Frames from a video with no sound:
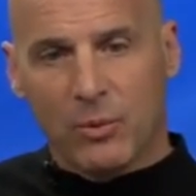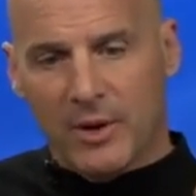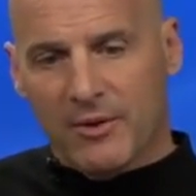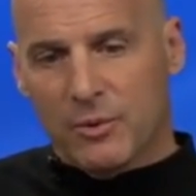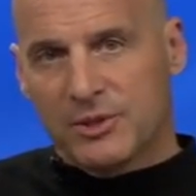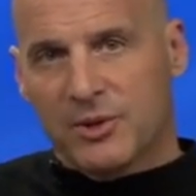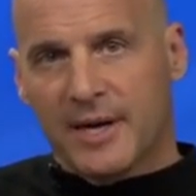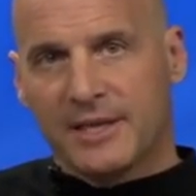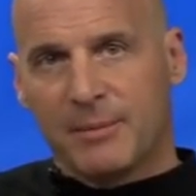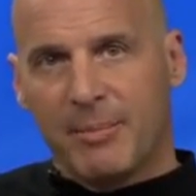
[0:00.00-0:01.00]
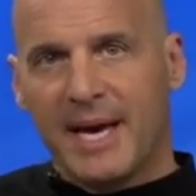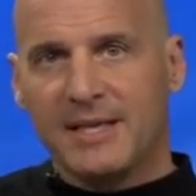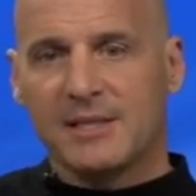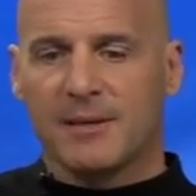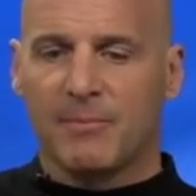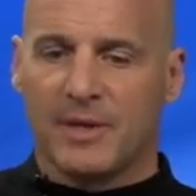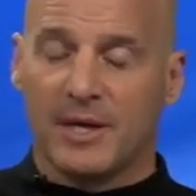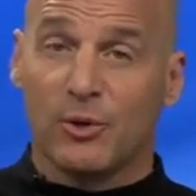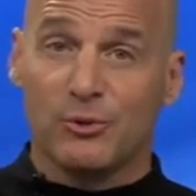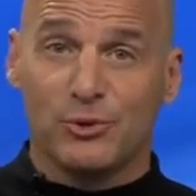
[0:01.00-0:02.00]
whether we're trying to paint
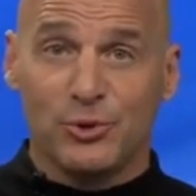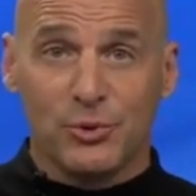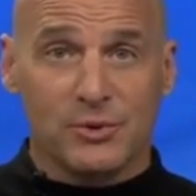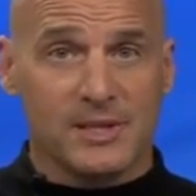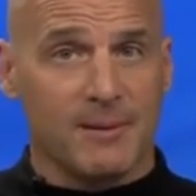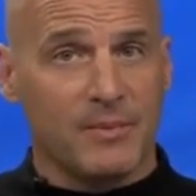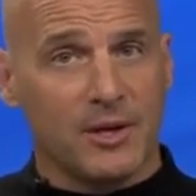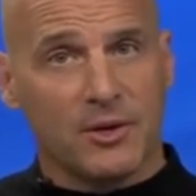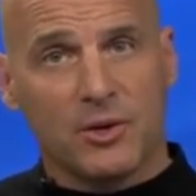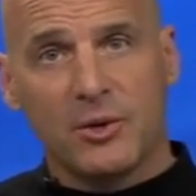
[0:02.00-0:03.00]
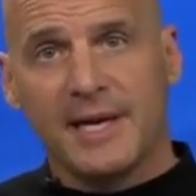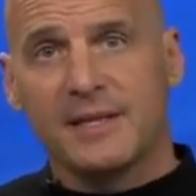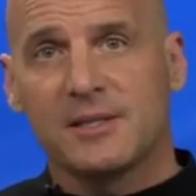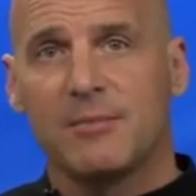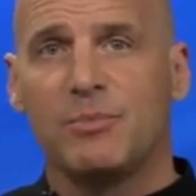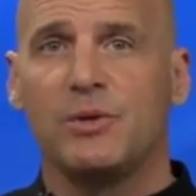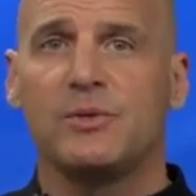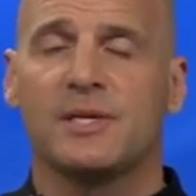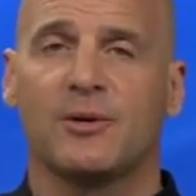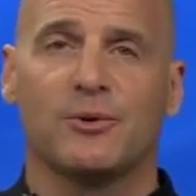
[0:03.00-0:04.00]
something or doodle something or create some
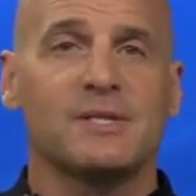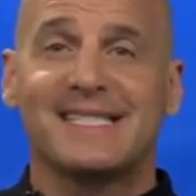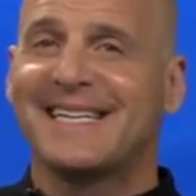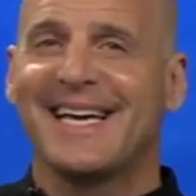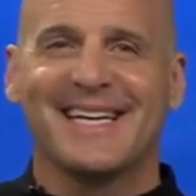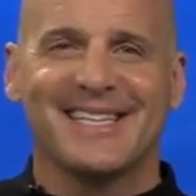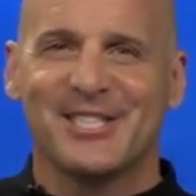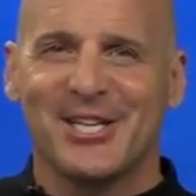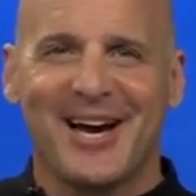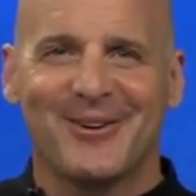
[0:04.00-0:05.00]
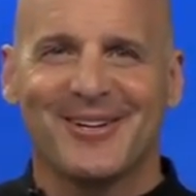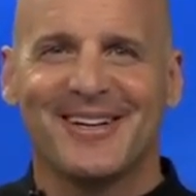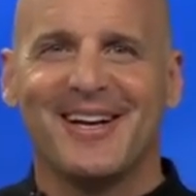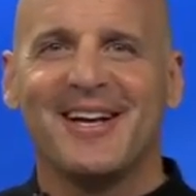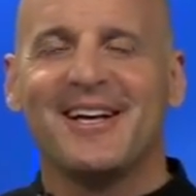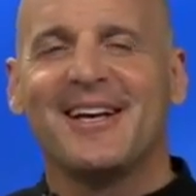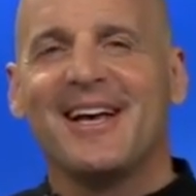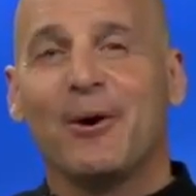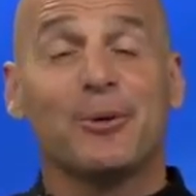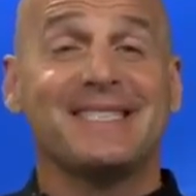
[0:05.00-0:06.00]
music or singing in the shower
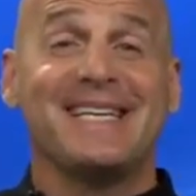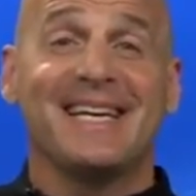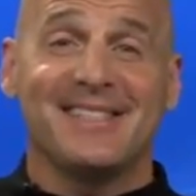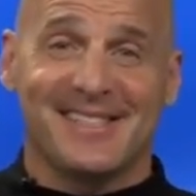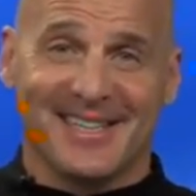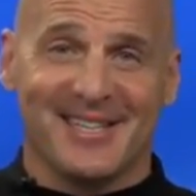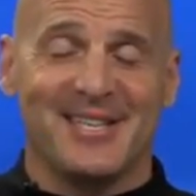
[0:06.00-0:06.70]
or dancing.